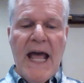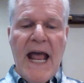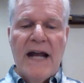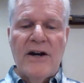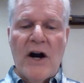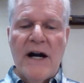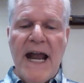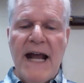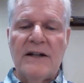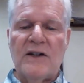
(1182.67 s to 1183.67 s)
and our
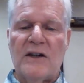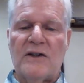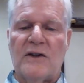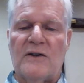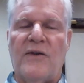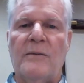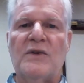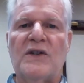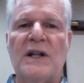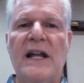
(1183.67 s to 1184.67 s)
ancestors from
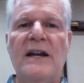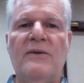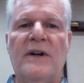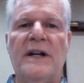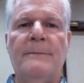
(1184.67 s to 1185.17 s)
slavery